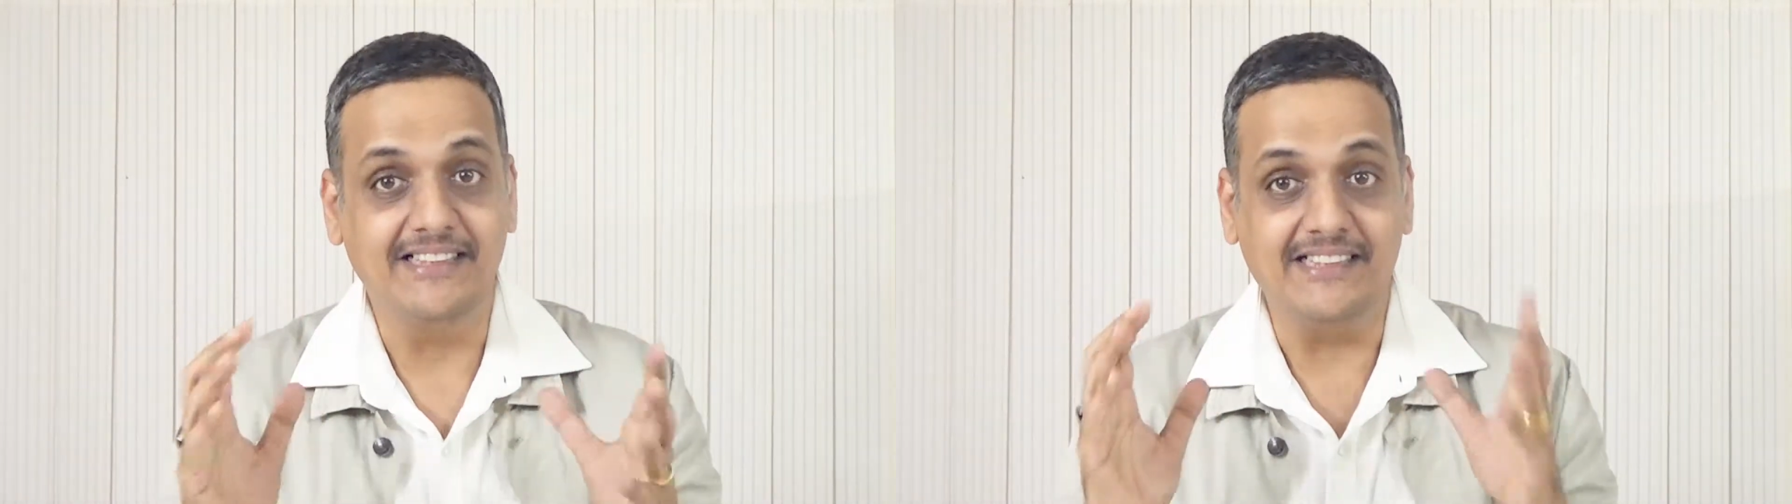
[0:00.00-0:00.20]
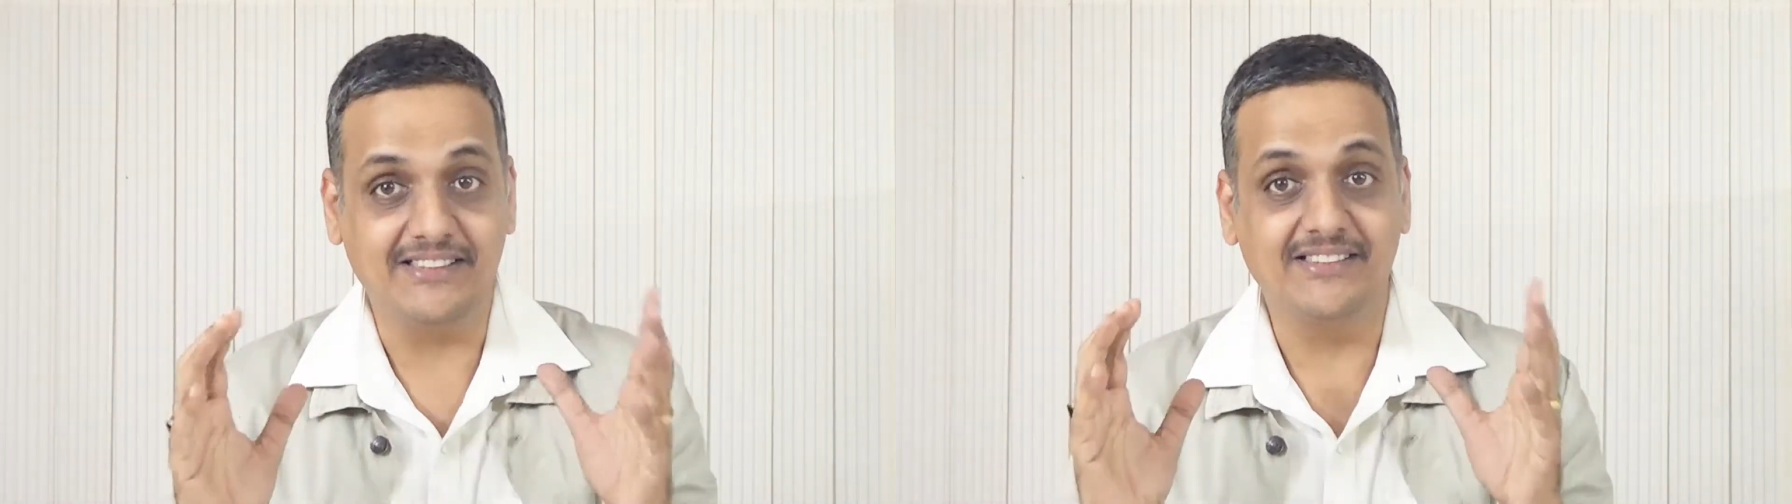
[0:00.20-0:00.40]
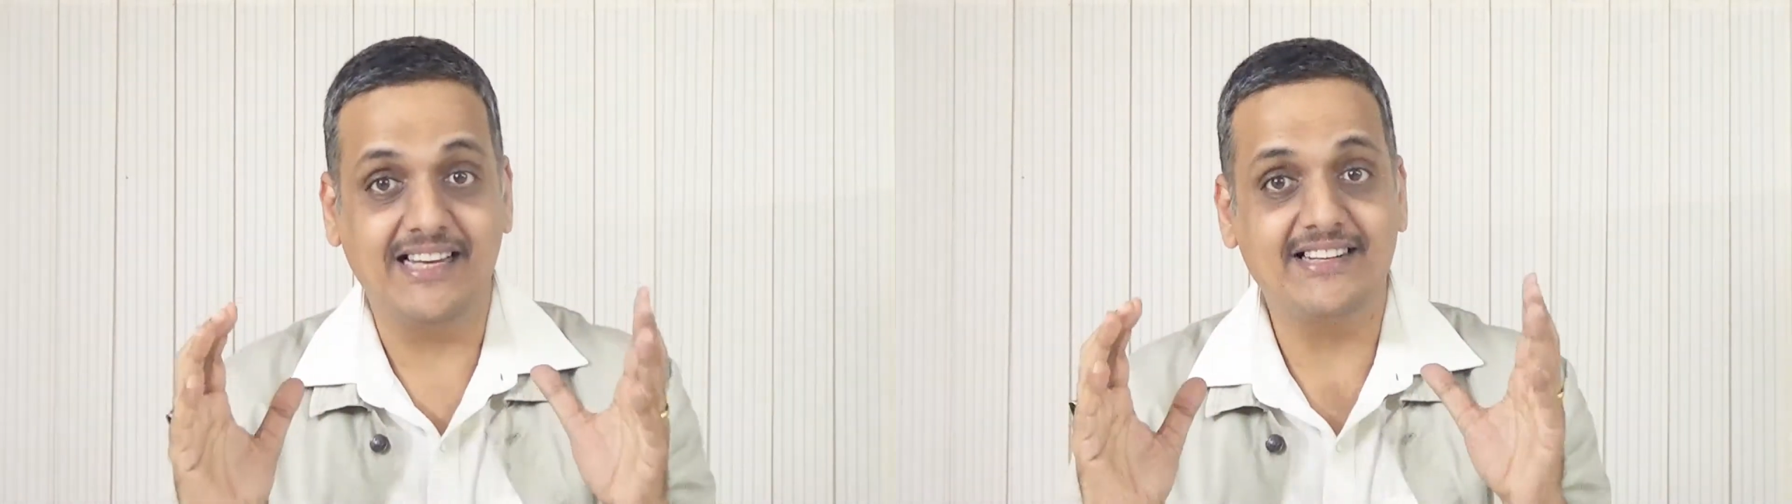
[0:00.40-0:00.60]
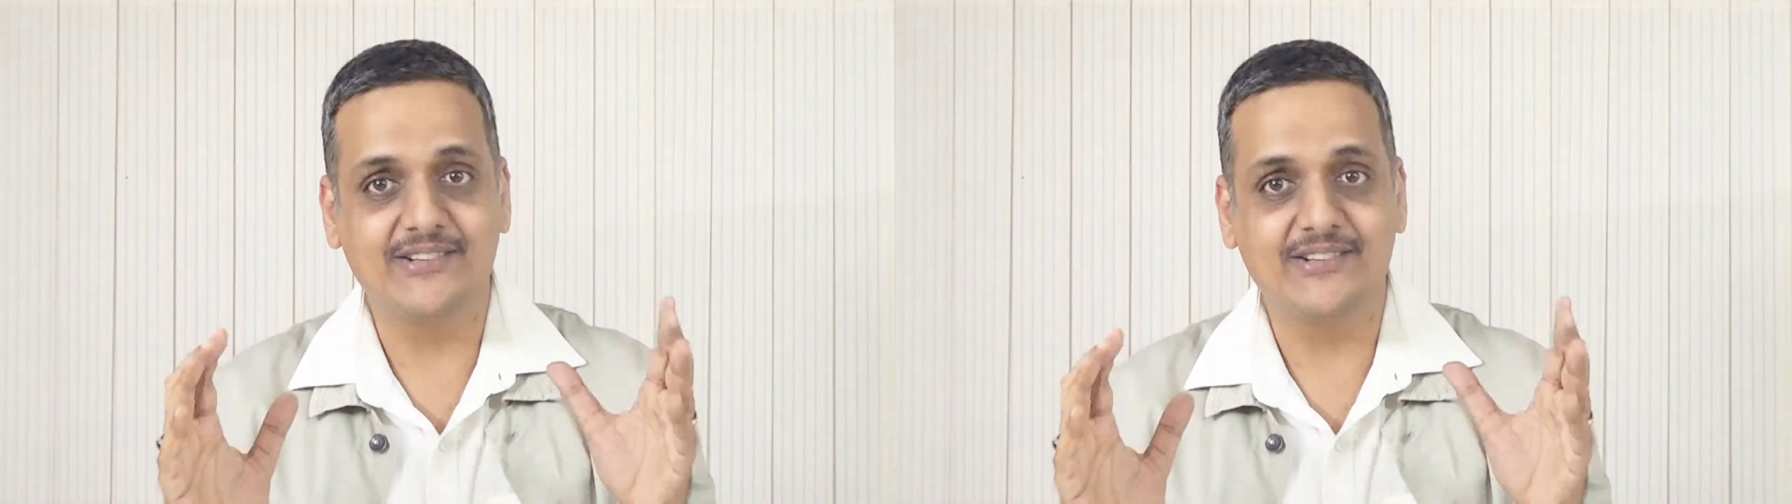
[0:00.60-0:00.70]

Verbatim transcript: Isn't that